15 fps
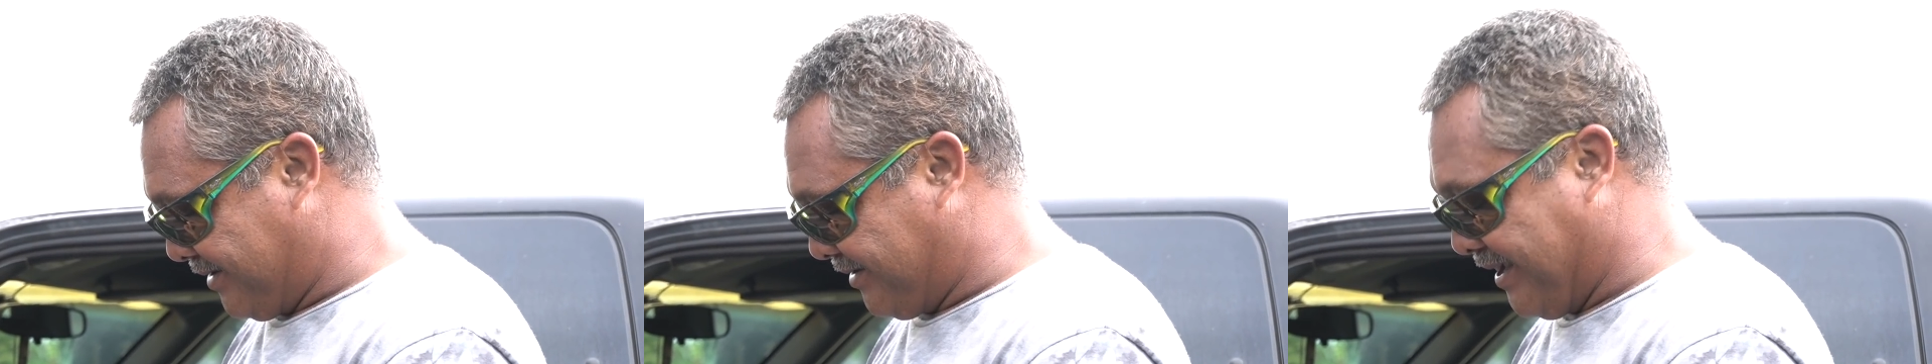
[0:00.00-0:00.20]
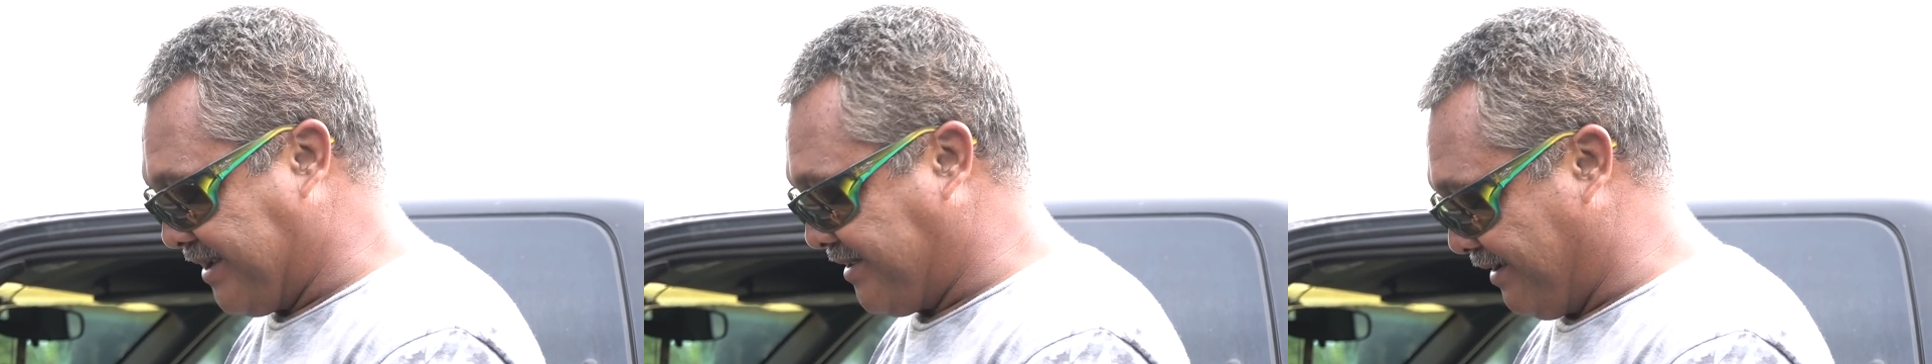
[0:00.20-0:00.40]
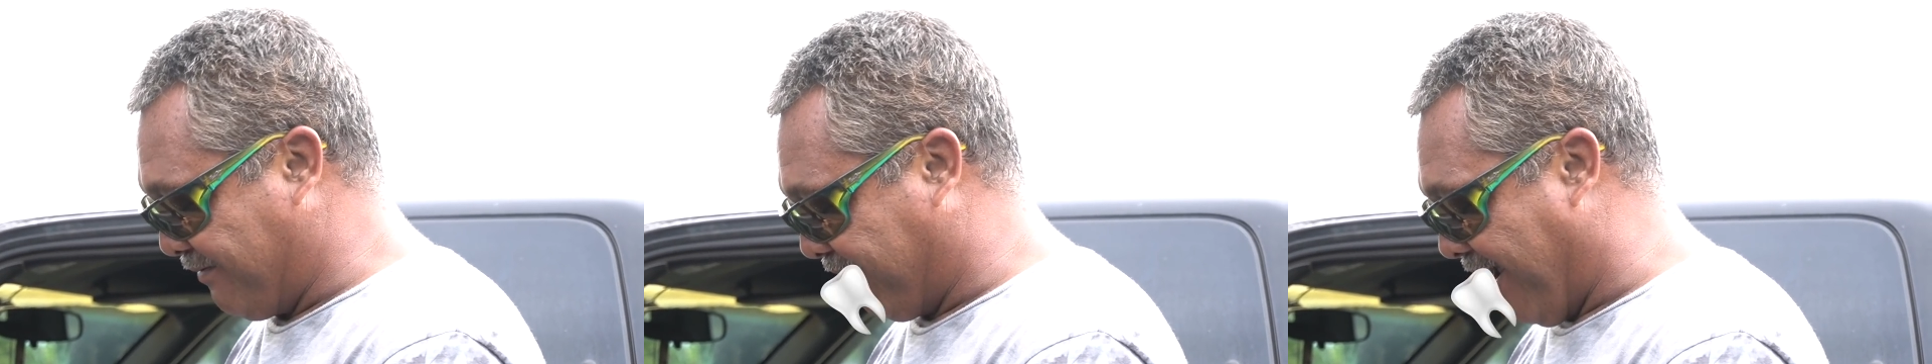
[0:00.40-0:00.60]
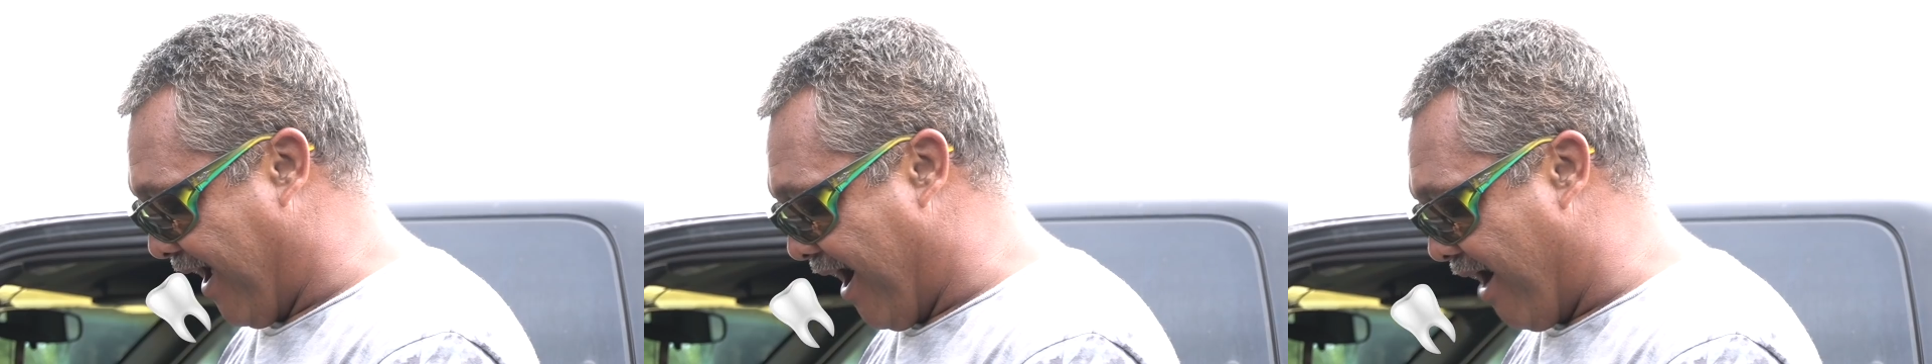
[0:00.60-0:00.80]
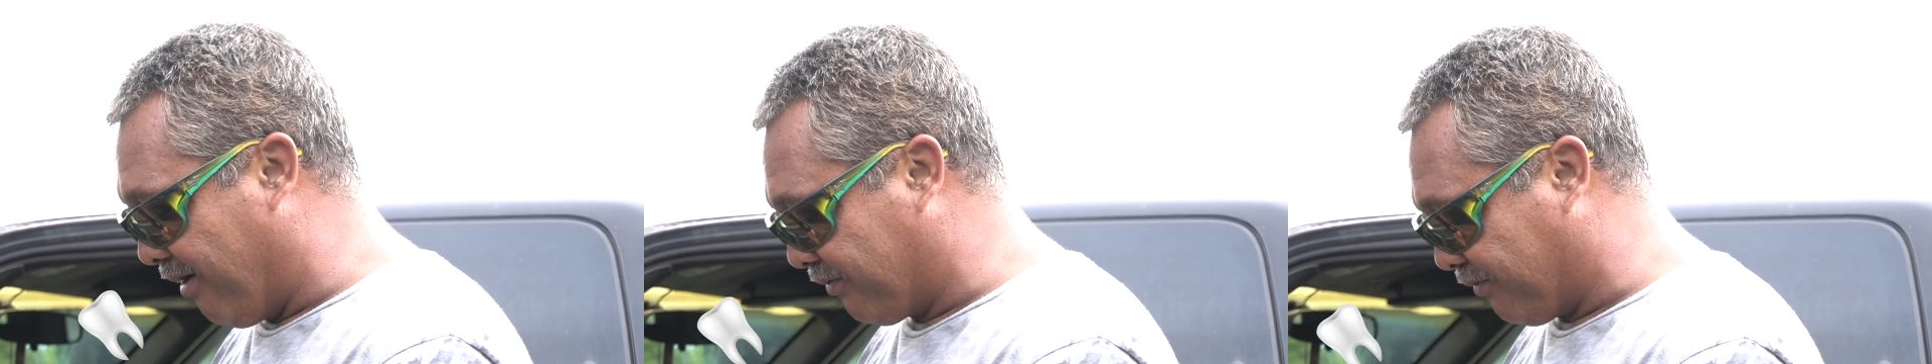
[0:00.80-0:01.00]
Titty fly
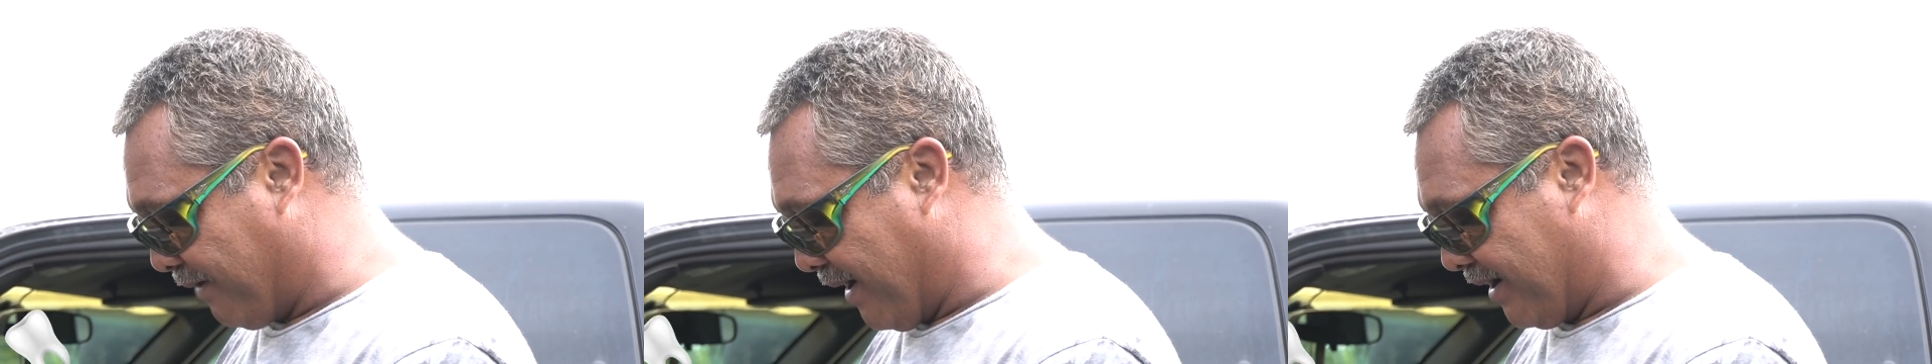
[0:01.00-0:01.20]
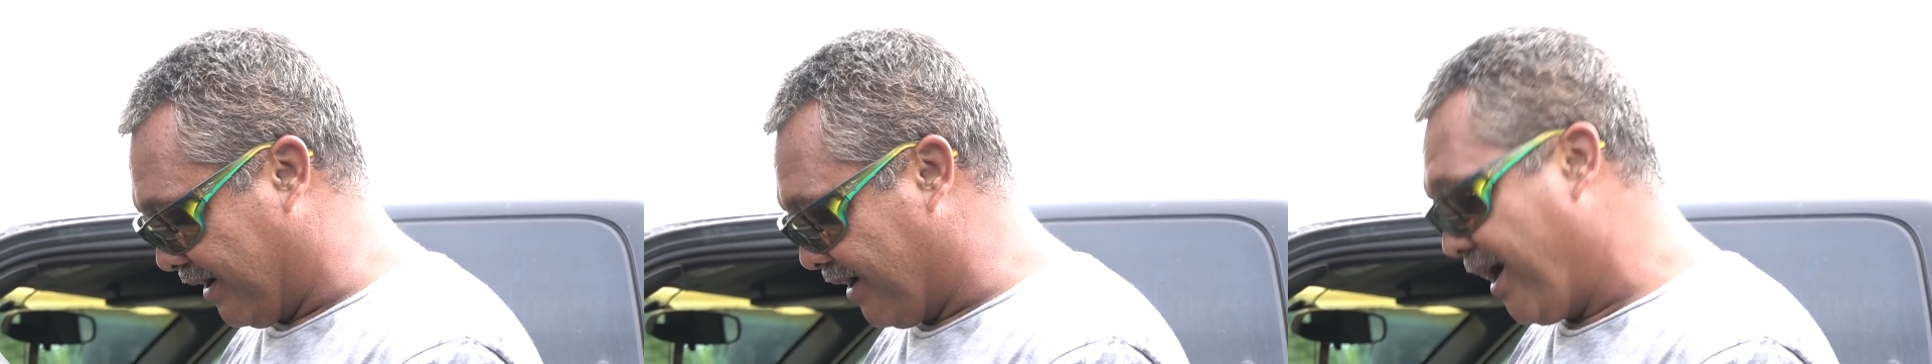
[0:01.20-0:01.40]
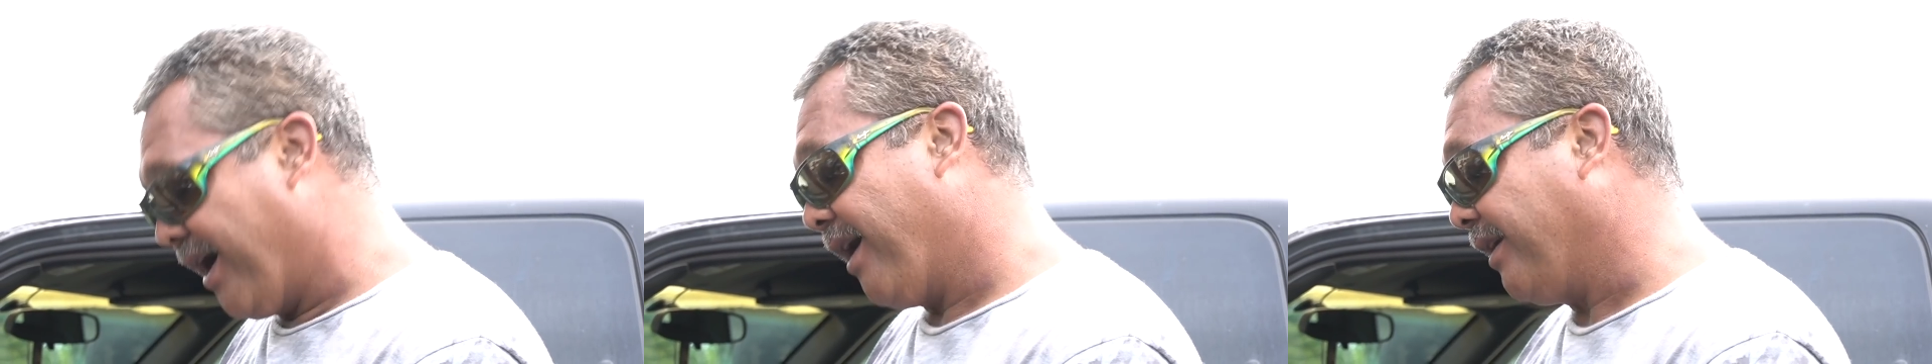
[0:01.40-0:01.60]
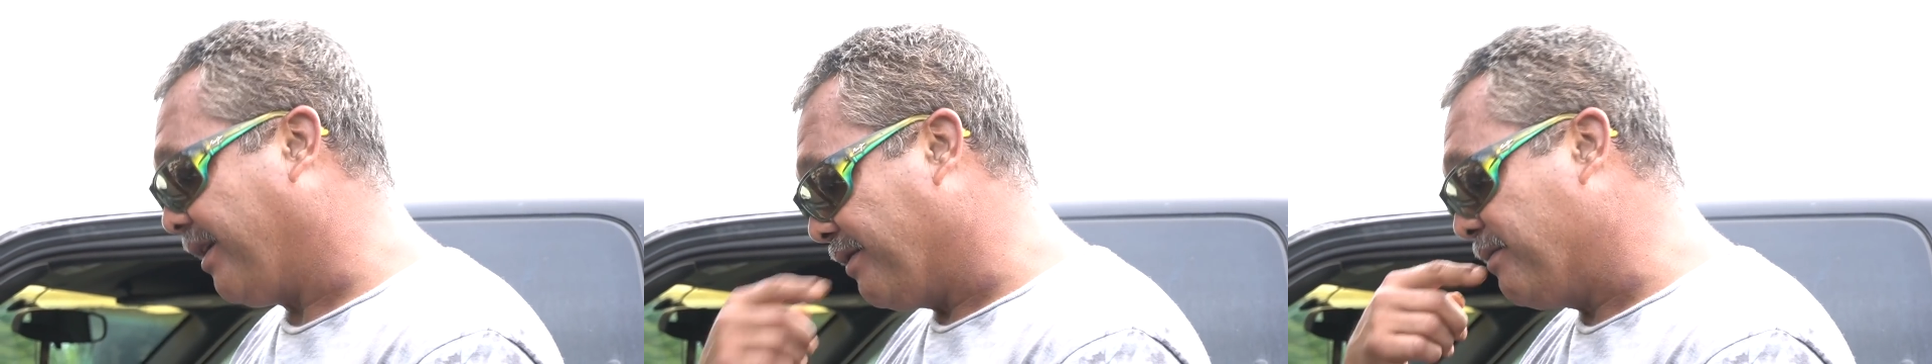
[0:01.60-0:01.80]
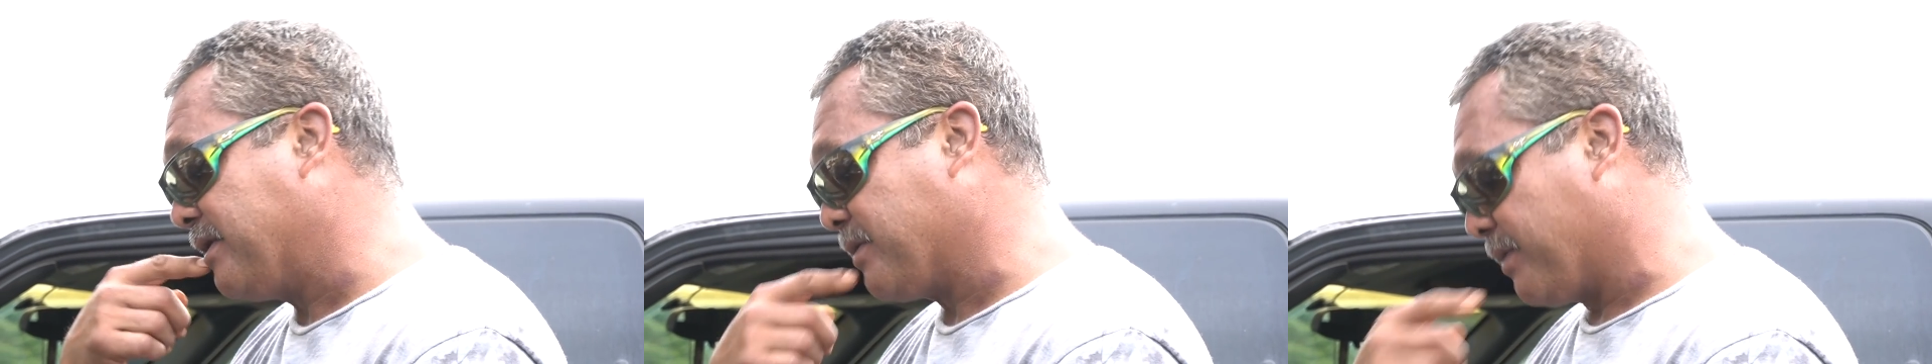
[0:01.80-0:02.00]
out, bro. I
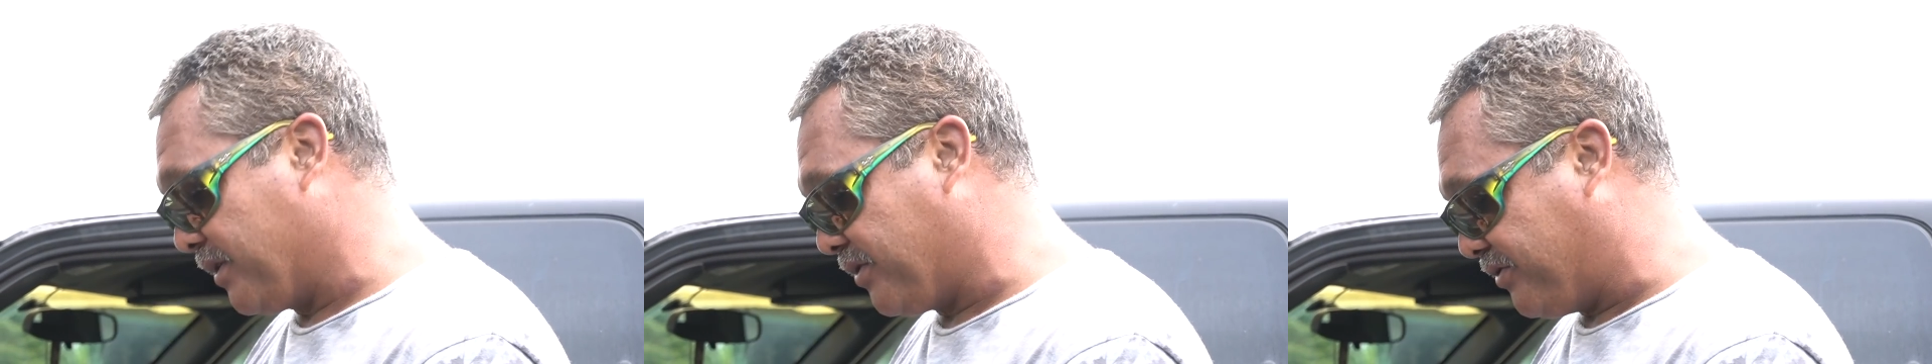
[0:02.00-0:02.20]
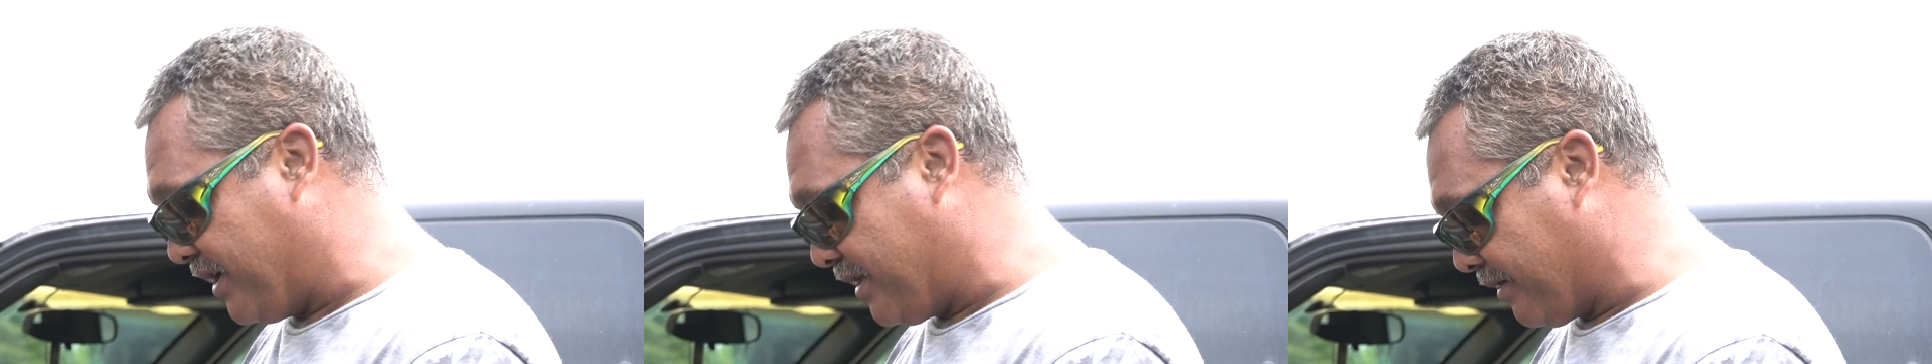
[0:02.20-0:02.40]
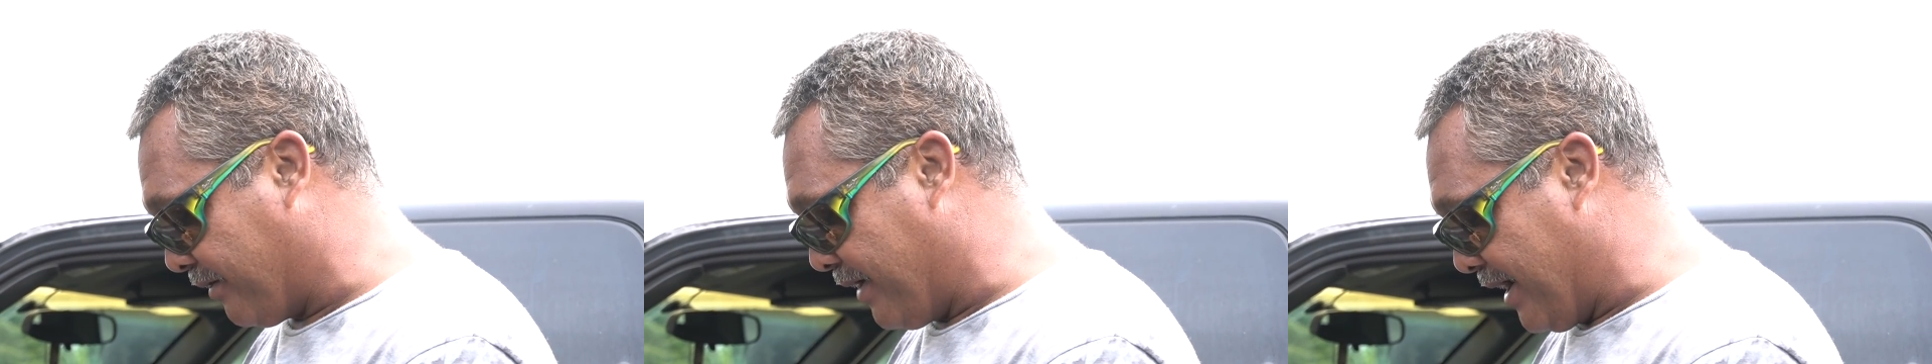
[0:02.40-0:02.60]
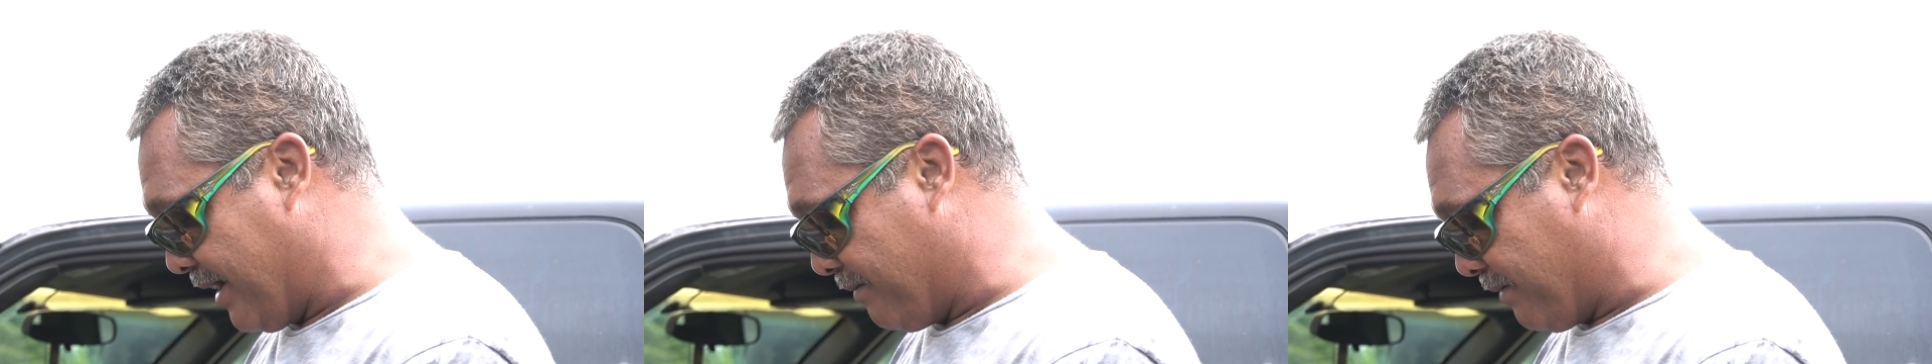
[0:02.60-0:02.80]
didn't reach one titty already,